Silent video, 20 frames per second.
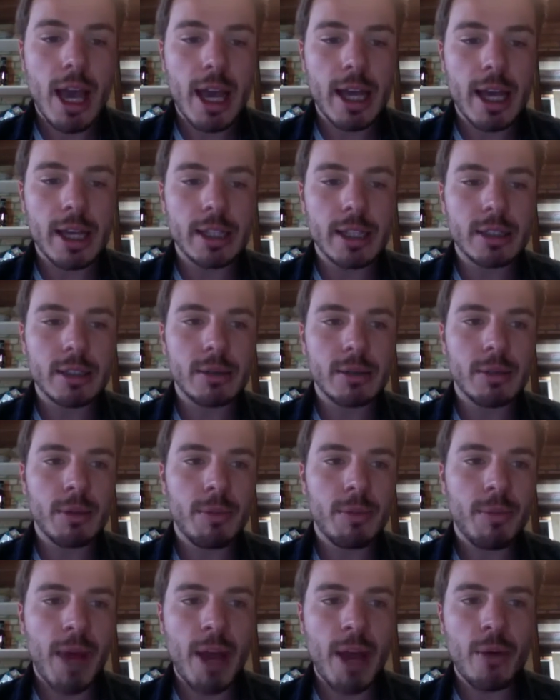and
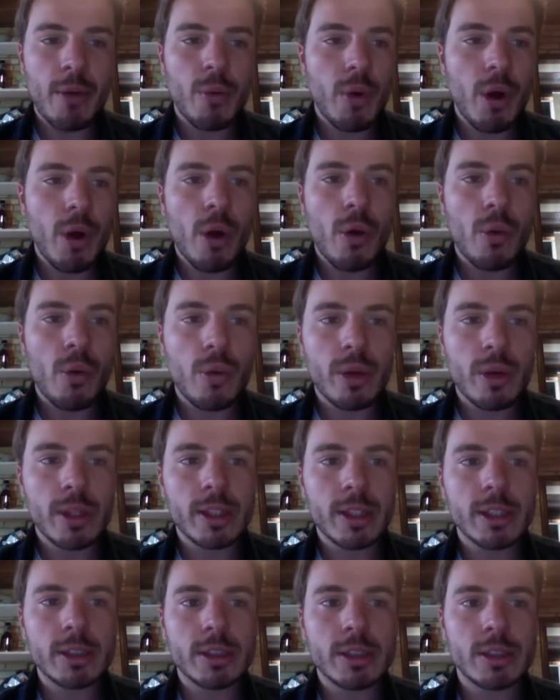my role
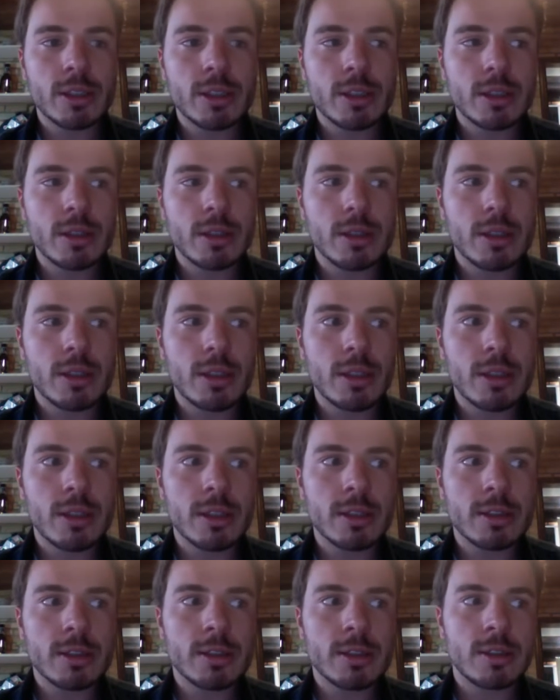is,
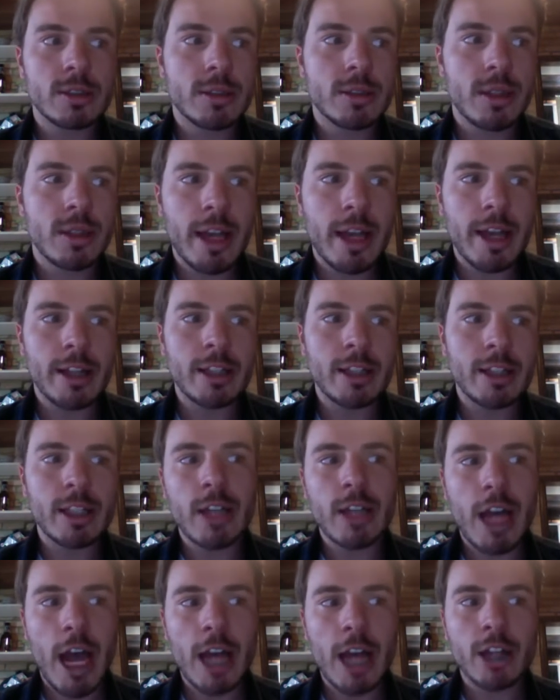is and
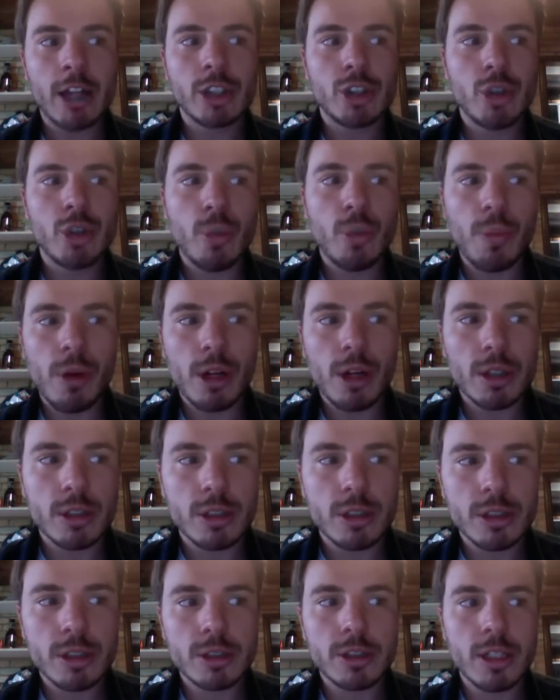the other two
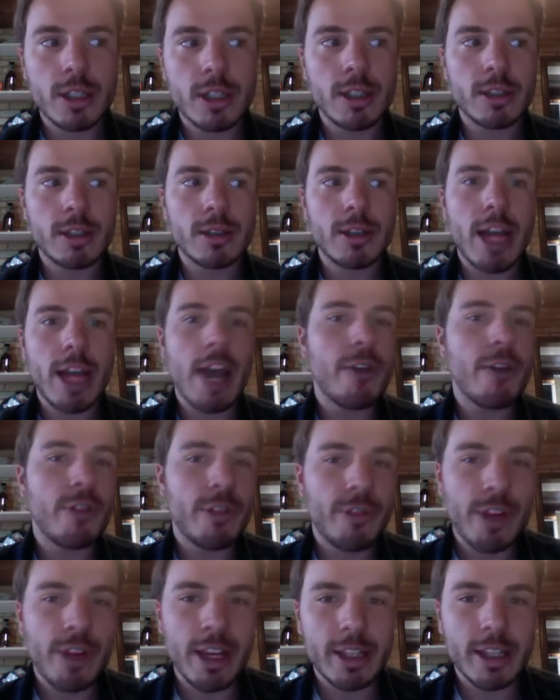partners are
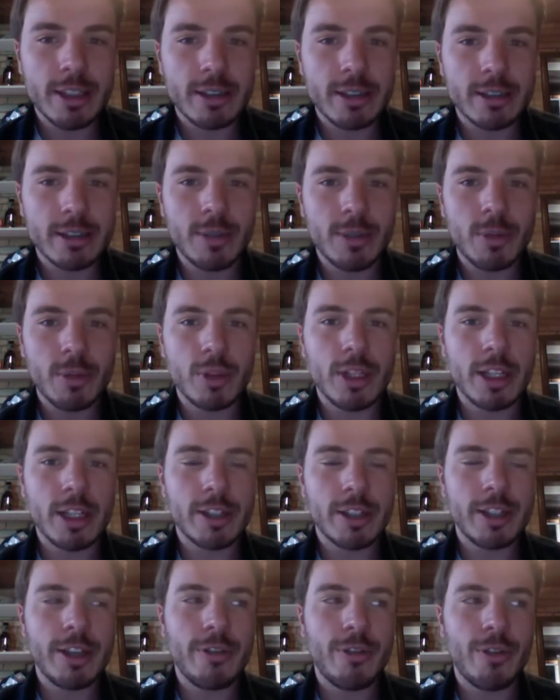everything. Come on,
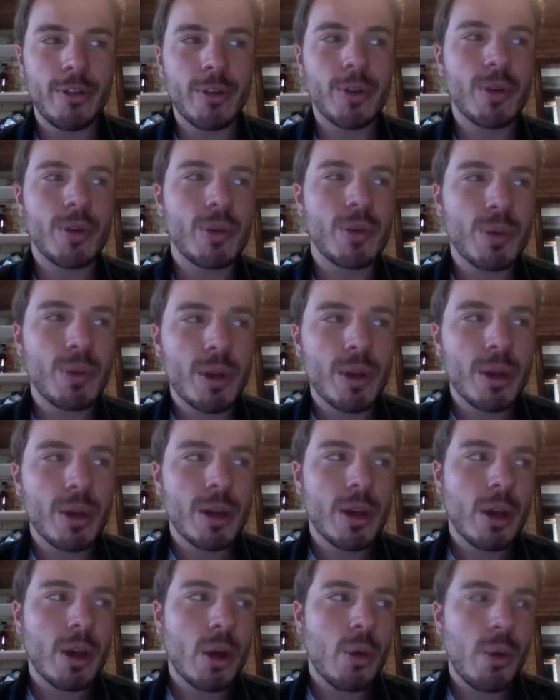if you
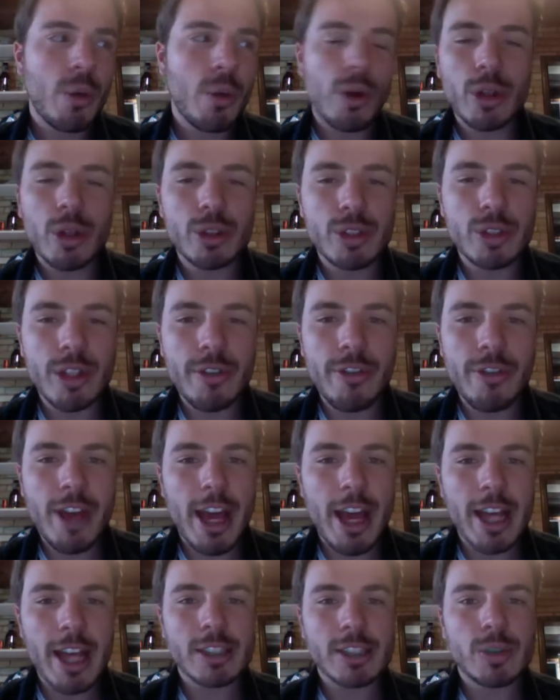we go to the
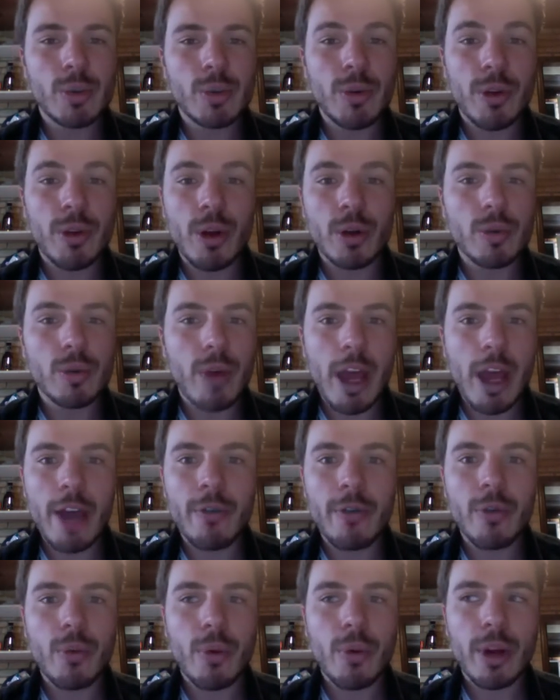events, we go
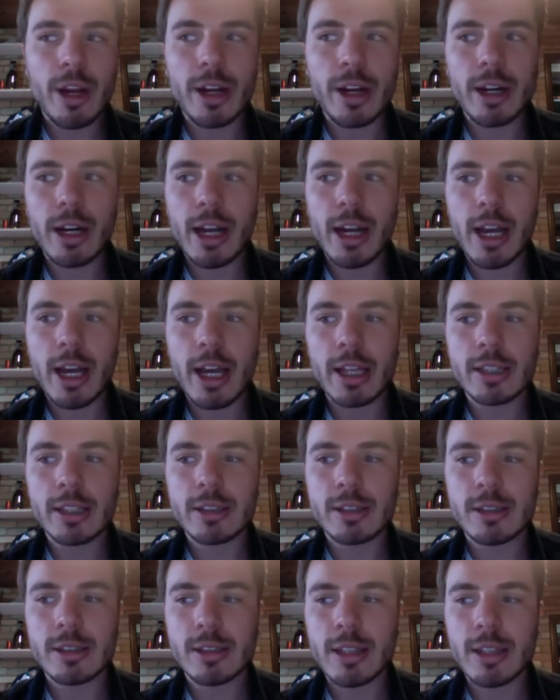everywhere,
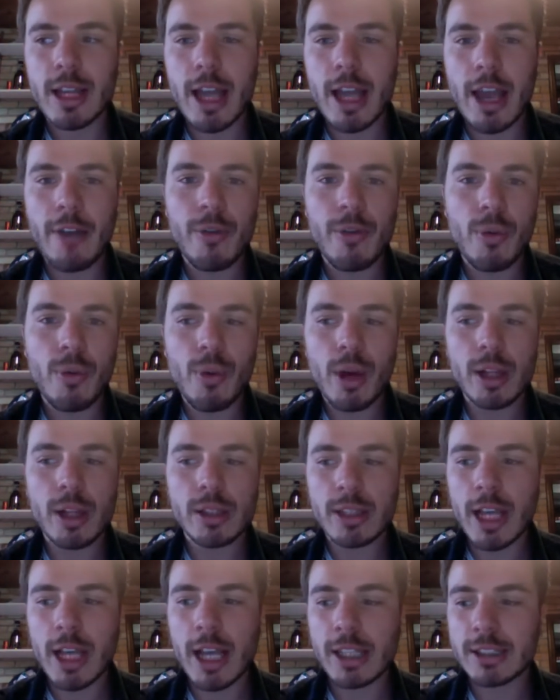and
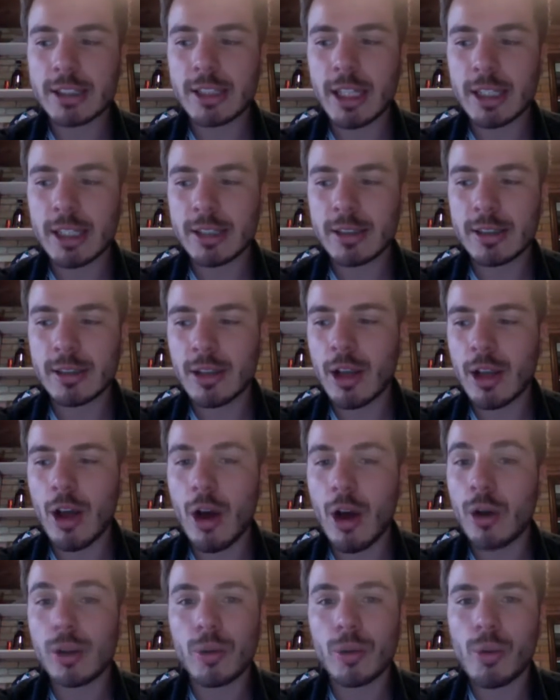everyone has like
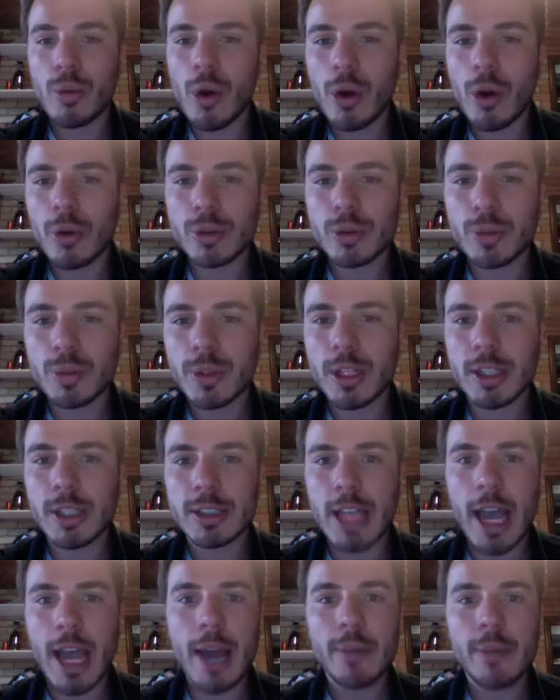all the roles
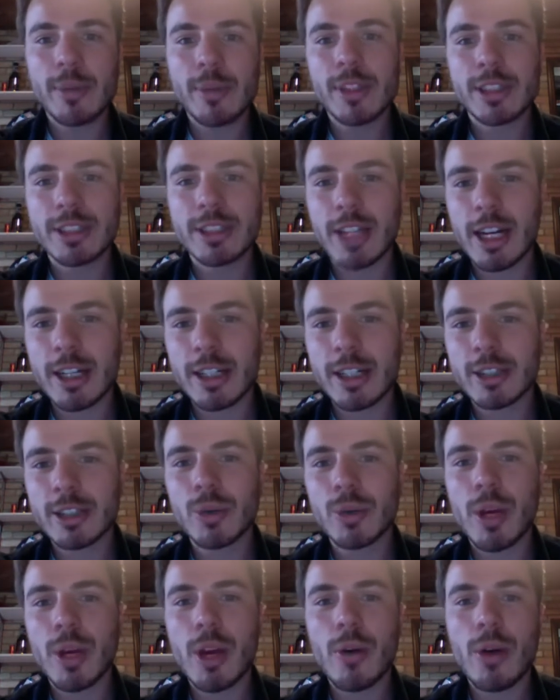because I am a
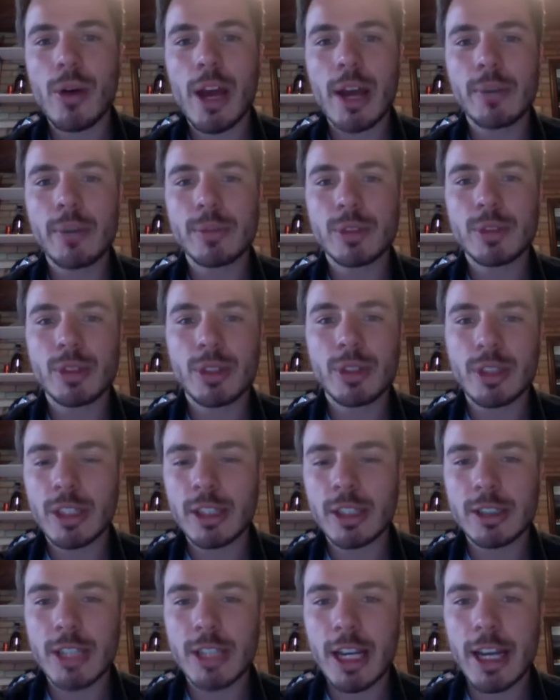designer as well. I'm
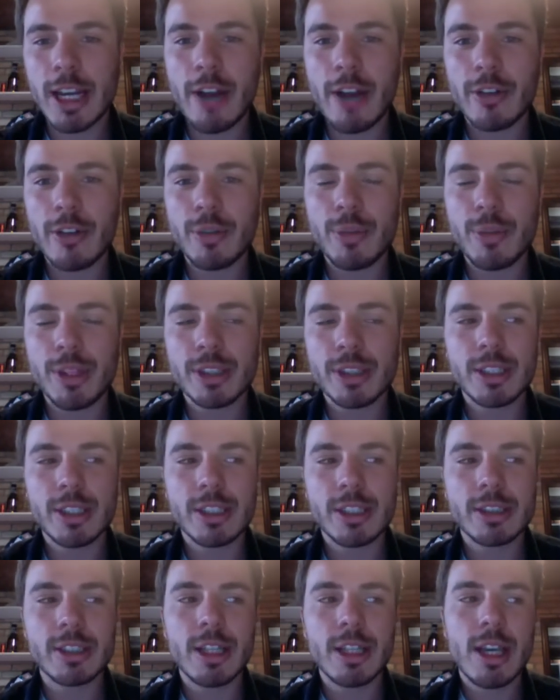take care of the
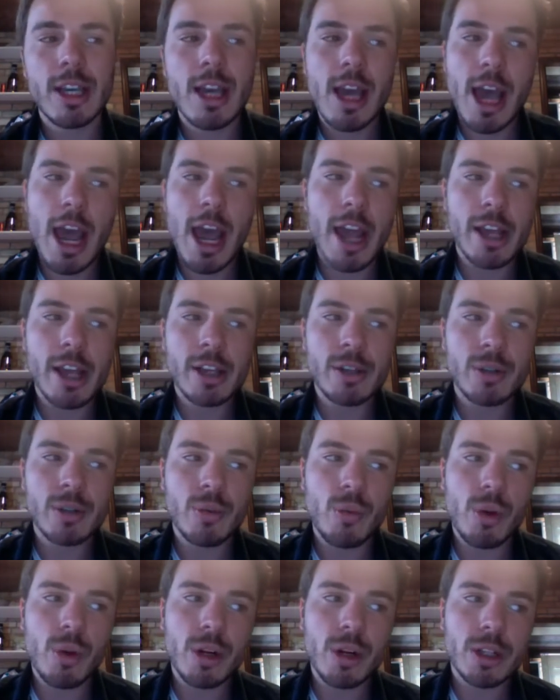business.
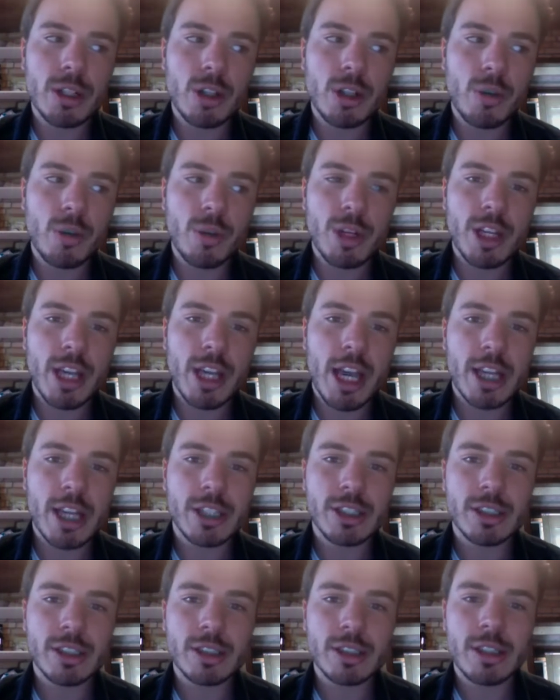I work in the
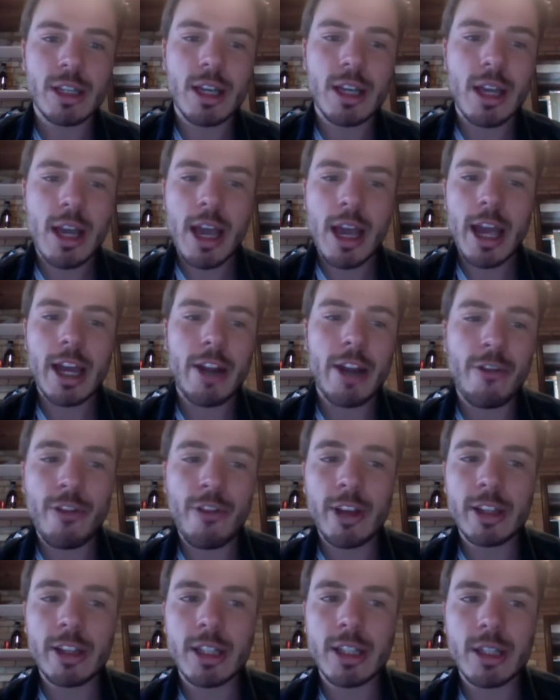communication, and
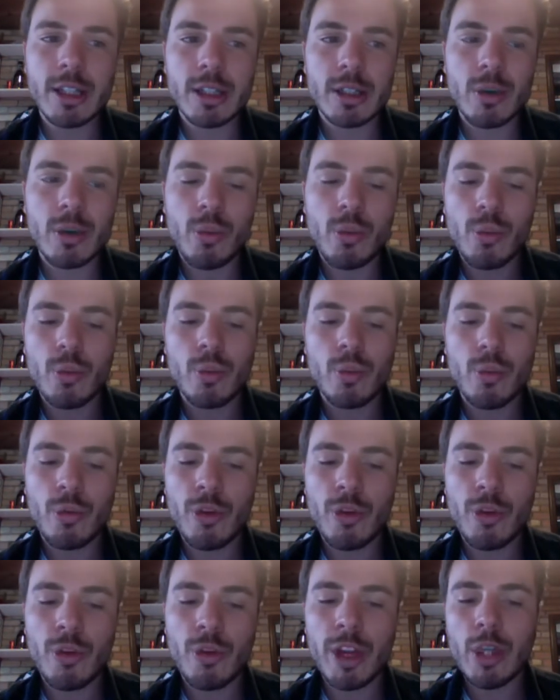I think that the
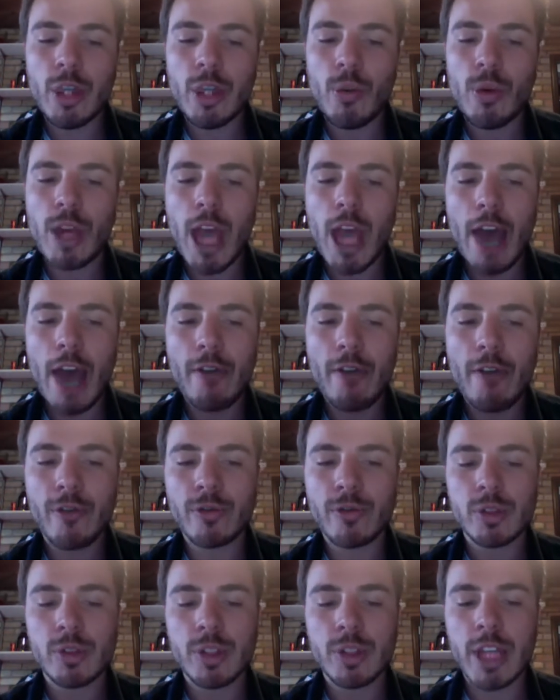thing that we
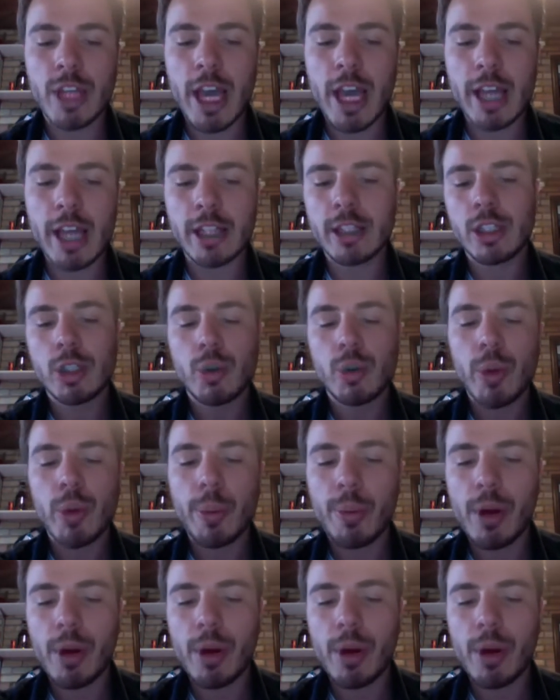have together, the